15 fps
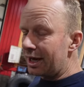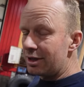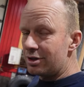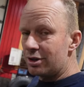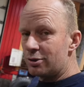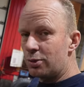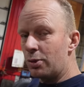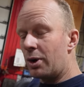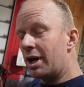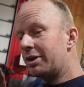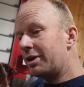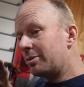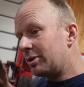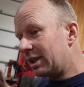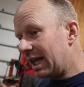engines, we want
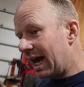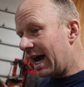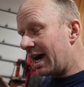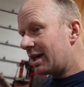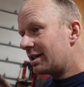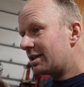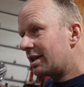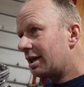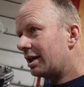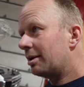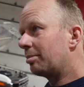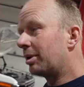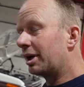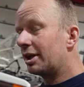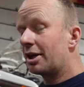them to last,
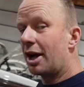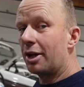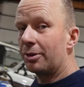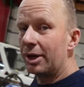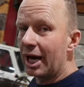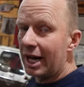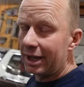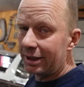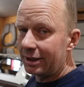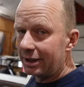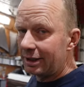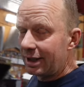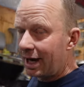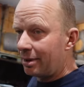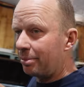but in all
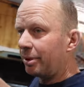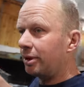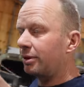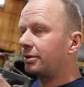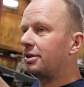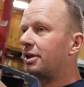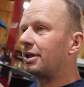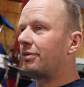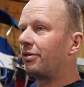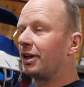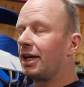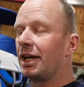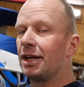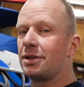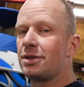reality, that boat, if
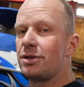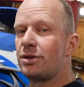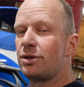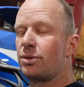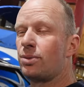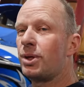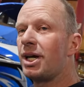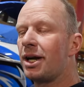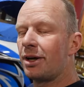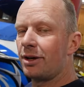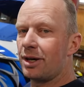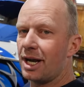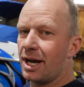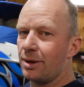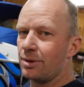it gets
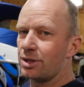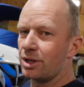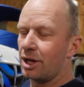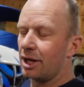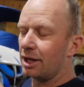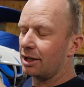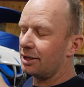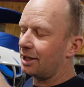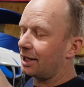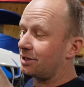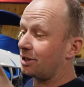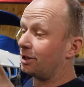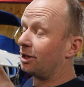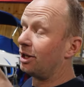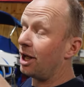300 hours on it, that's
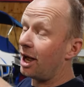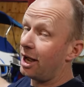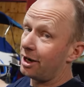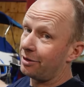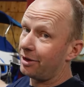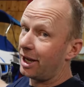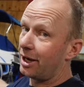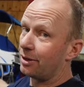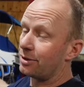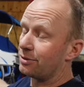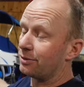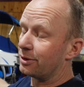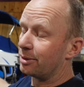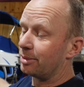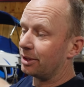a lot of hours
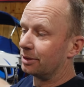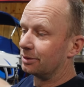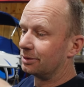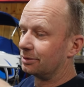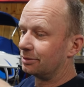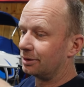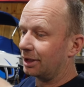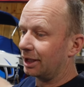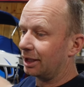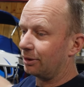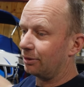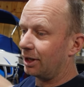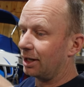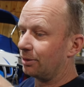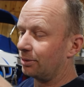for a boat. Like,
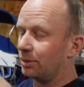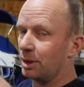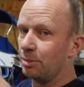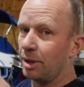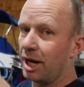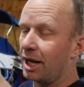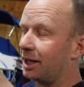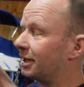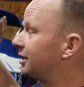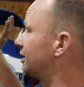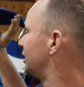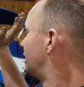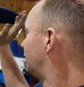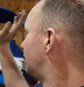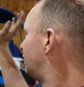right, we bought it
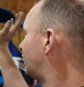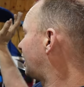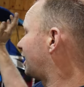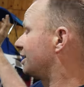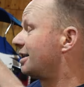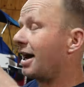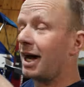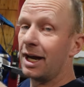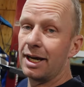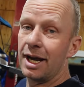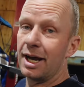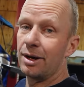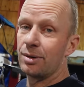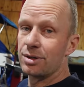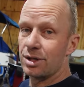it had nine
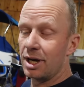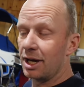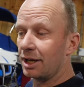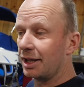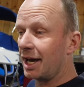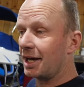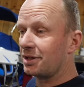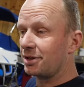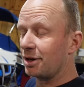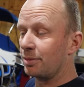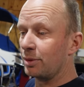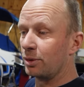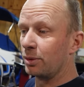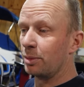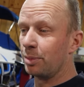hours on it. Last
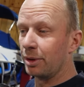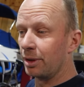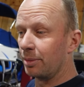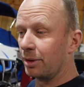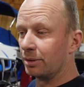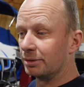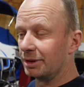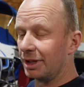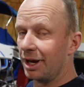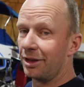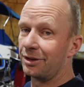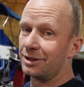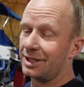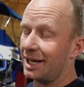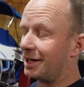summer, we put about
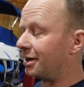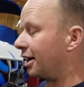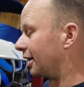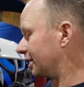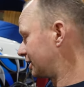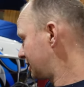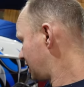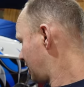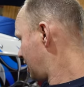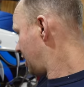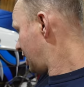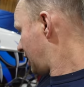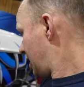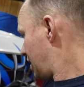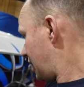another 10 on it.
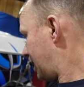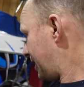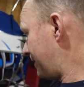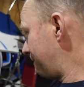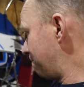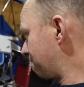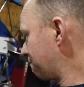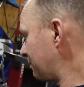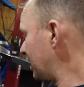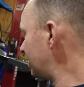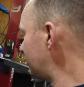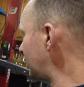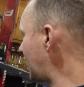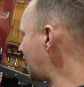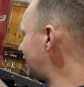Um,
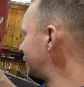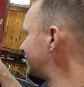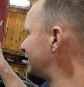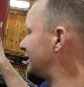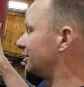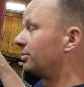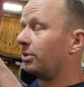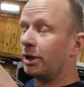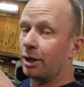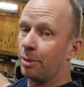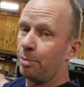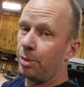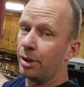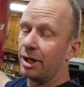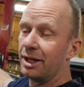in reality, we're going to
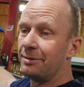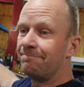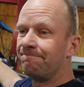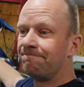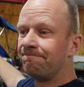put